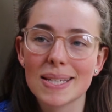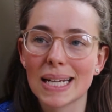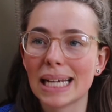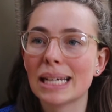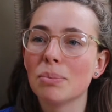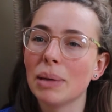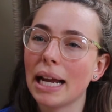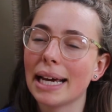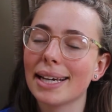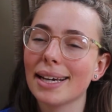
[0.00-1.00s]
that I could be
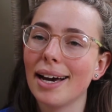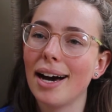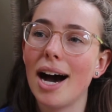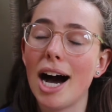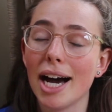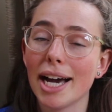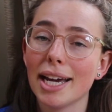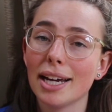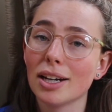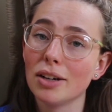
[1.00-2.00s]
like,
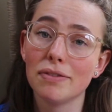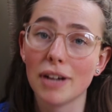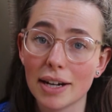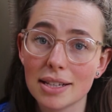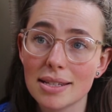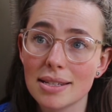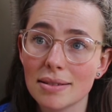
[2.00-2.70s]
I love Florence.